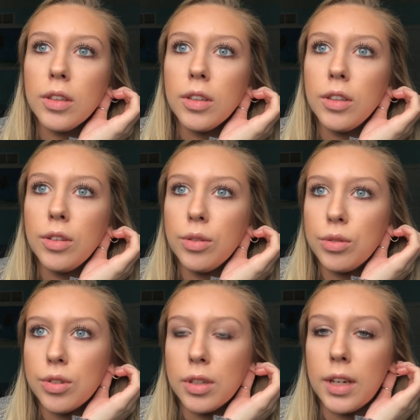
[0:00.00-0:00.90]

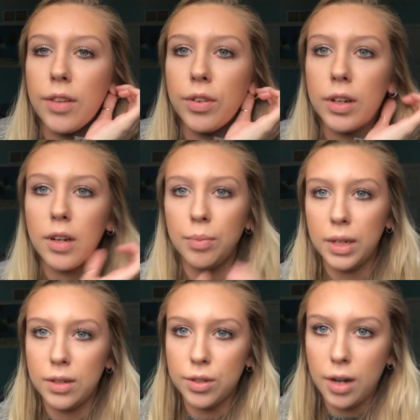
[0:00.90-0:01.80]
if you're going to
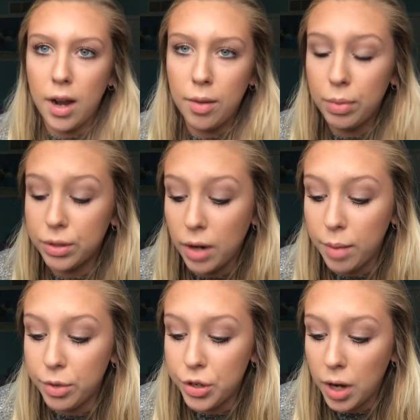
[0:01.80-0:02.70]
be
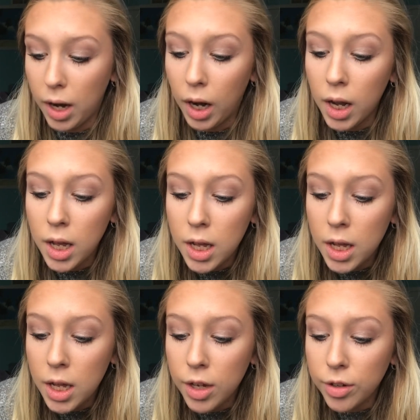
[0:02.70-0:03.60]
prescribed a drug
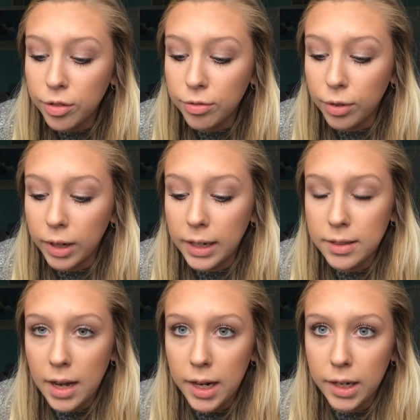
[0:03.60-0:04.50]
for
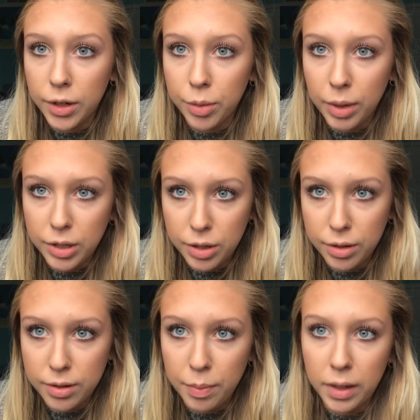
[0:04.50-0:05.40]
anxiety or depression
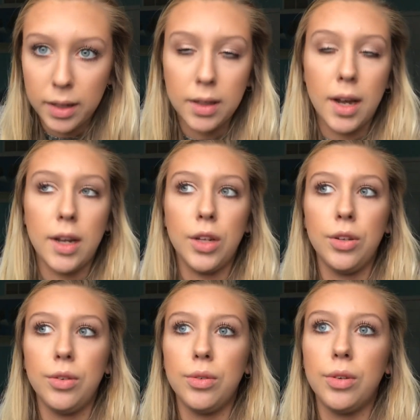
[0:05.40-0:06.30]
or something like that,
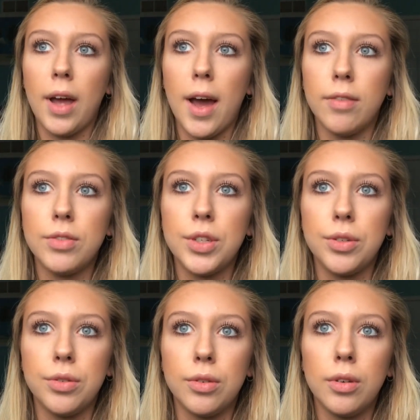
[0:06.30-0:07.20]
you have
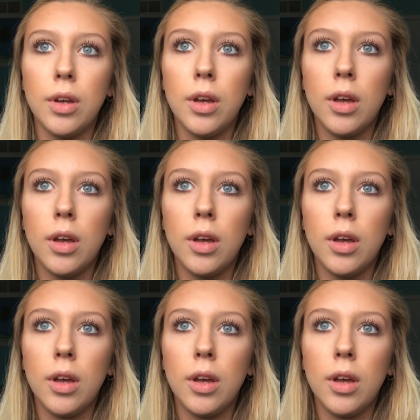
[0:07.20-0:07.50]
to